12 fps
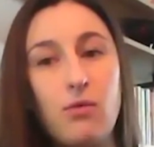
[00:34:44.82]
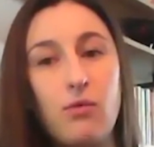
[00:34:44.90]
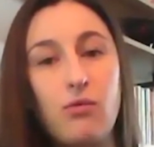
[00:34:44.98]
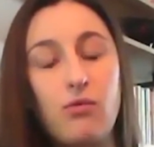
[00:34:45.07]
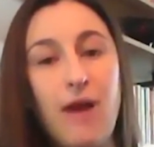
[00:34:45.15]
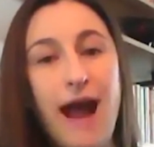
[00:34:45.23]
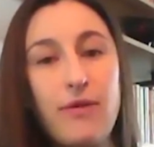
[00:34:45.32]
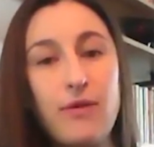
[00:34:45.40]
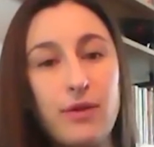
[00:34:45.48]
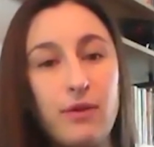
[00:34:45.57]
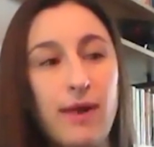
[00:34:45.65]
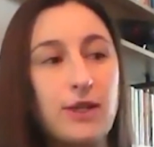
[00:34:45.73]

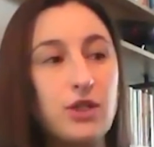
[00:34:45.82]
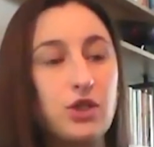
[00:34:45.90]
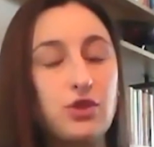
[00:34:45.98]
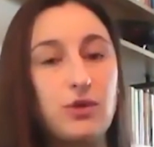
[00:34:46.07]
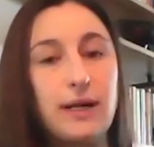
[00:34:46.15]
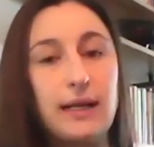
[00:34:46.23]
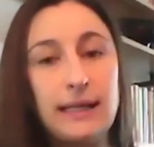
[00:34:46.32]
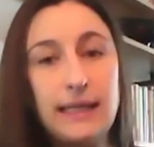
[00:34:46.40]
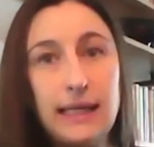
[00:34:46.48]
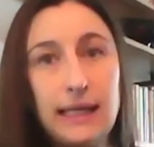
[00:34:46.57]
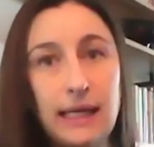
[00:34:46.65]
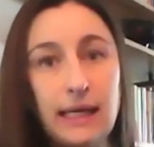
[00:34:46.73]
rather than registering a
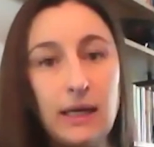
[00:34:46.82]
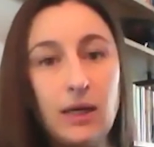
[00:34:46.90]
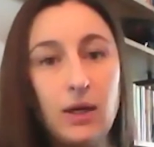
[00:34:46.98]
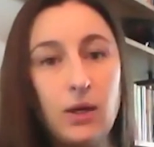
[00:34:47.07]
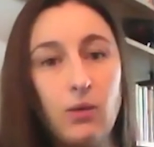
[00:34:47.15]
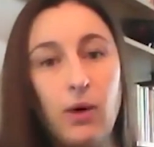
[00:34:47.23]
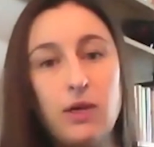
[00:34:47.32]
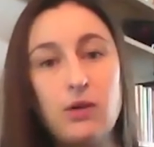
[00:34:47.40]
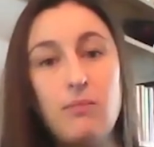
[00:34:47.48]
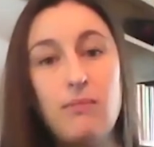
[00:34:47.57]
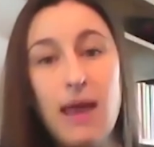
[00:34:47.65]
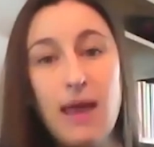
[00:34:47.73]
lien, what you
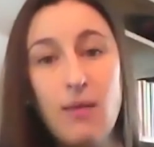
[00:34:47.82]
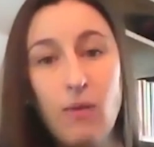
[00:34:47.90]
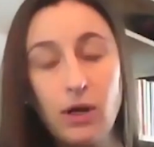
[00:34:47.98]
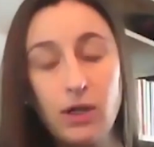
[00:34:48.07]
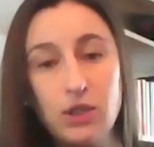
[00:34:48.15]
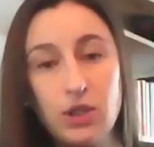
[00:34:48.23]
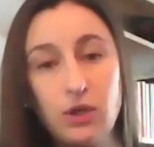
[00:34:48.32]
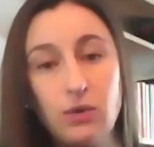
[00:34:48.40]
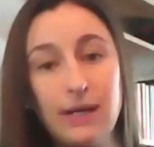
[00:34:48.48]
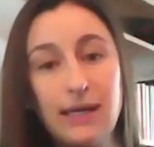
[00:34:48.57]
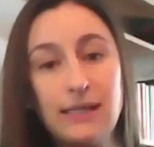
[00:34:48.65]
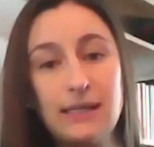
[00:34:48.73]
may want to do
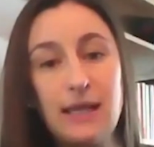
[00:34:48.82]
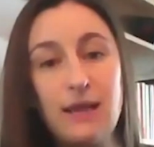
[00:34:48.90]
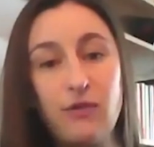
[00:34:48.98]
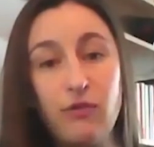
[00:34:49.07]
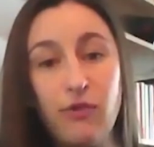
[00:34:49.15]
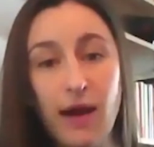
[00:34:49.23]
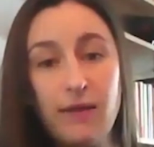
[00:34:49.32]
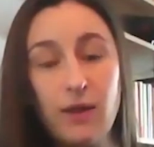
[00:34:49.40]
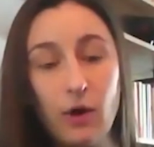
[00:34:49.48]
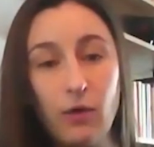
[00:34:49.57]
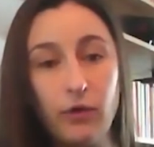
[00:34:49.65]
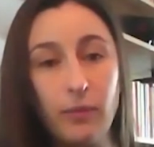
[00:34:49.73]
is, if you find
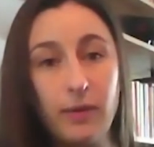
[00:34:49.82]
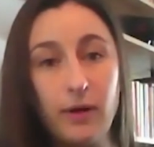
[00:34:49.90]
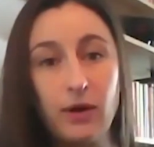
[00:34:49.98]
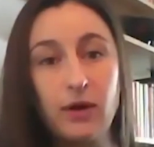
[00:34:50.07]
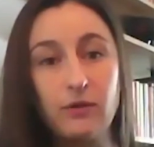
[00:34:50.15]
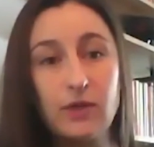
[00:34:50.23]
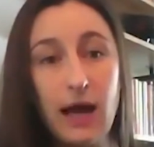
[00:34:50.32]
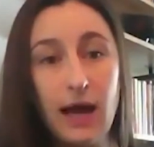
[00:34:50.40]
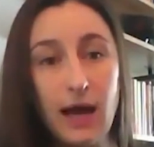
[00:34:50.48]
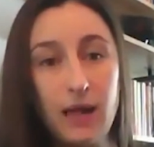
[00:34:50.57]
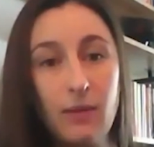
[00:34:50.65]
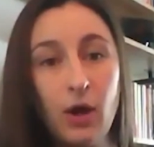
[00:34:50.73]
that over a period of
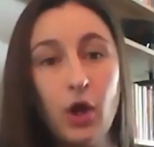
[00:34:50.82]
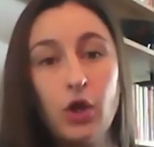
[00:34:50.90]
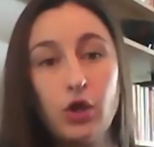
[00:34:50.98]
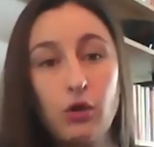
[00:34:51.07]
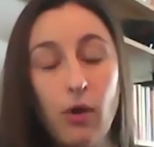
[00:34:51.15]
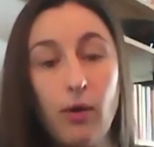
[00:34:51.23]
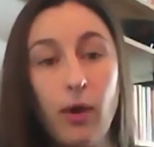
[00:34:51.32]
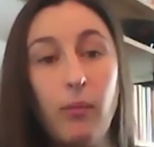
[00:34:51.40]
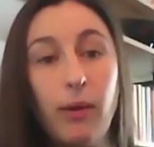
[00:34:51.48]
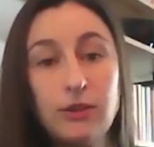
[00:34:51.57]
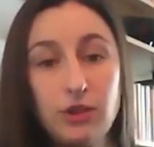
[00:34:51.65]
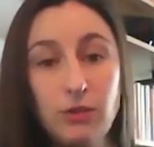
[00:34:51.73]
time, you're owed a
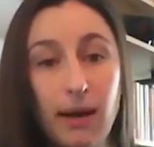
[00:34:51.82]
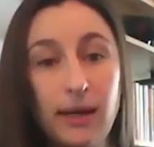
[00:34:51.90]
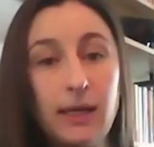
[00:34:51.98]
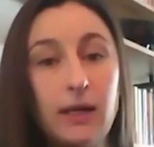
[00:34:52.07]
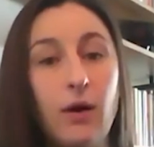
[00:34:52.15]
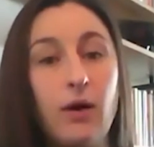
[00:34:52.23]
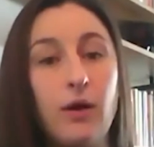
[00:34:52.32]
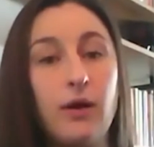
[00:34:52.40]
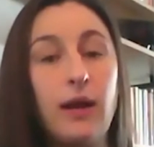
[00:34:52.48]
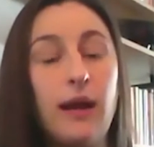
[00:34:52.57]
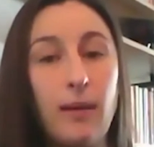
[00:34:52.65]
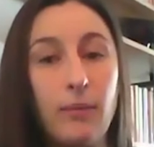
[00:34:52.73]
bunch of money
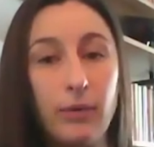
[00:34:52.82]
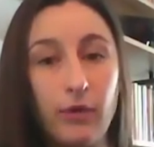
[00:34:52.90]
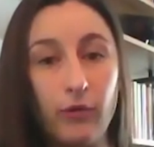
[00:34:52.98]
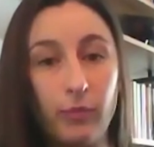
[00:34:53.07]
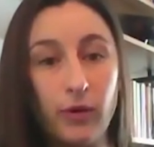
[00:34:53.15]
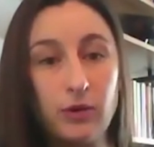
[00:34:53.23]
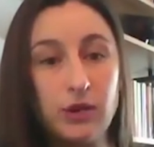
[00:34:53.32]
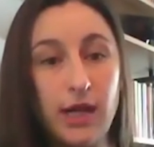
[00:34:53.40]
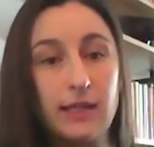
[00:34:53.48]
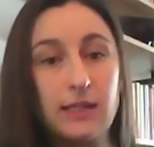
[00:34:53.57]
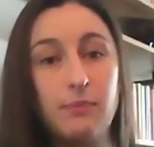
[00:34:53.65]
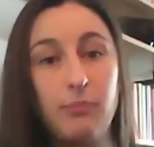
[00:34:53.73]
on a number of
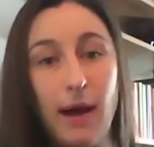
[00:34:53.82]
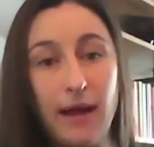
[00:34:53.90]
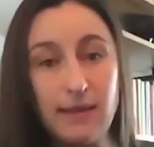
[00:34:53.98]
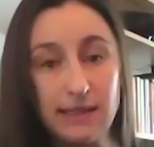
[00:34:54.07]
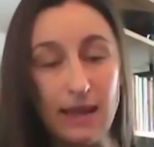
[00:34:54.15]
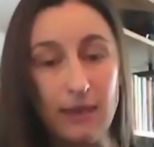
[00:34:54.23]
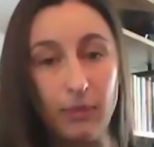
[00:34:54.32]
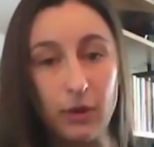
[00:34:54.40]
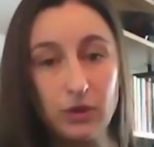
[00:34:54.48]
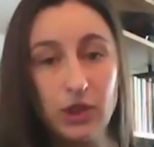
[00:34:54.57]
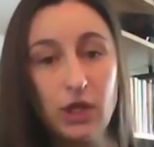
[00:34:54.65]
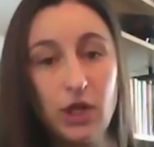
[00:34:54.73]
projects by the same
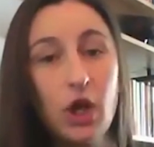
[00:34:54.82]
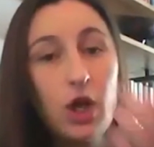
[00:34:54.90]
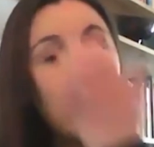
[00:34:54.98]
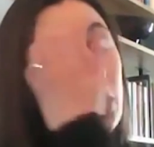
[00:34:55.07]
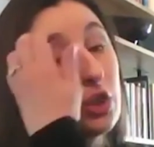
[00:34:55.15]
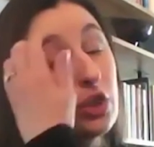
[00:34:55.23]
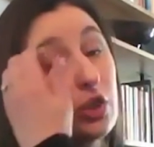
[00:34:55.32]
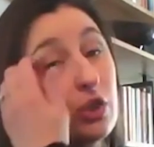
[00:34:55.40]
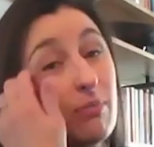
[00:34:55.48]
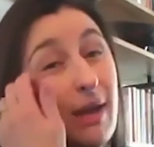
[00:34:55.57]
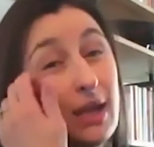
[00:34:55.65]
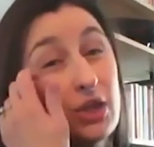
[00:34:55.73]
person, you
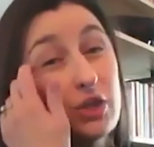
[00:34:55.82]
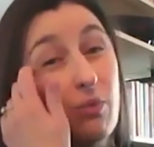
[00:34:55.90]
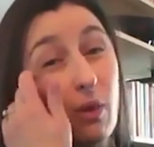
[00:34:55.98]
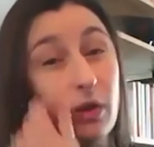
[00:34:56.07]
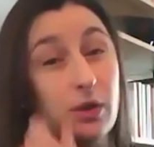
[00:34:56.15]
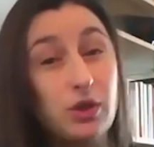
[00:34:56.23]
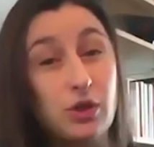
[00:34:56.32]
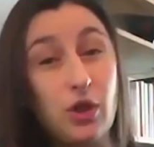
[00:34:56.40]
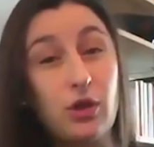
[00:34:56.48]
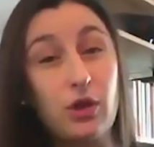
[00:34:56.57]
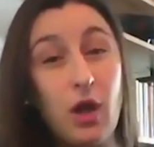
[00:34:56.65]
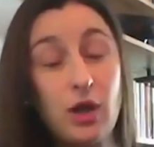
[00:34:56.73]
may just want to
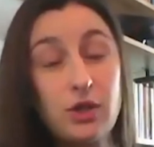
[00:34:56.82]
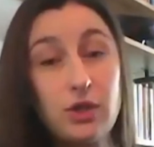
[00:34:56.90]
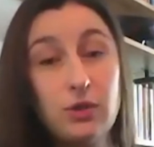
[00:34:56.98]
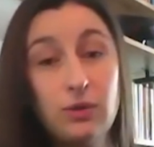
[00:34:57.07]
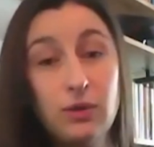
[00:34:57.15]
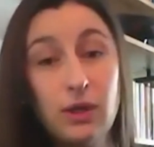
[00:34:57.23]
start a lawsuit.